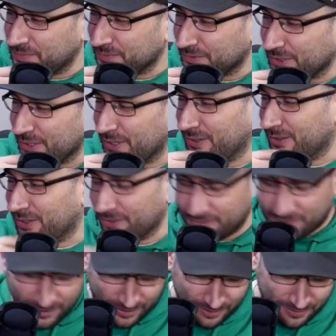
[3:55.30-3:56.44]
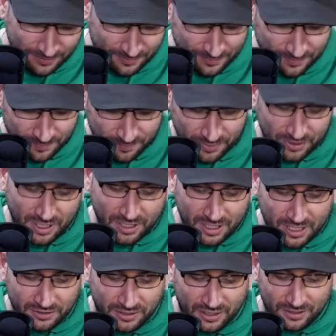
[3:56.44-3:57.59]
No, okay. But I
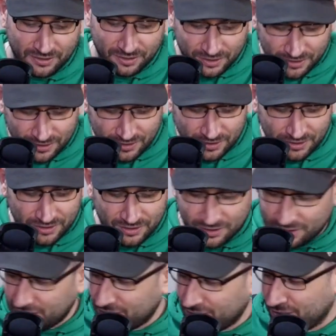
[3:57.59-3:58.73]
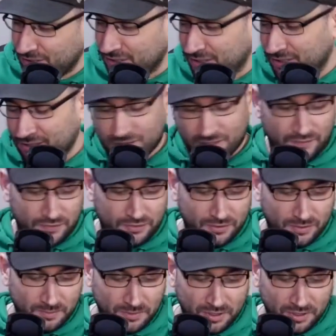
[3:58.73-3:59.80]
got there. Thanks. And if it took me a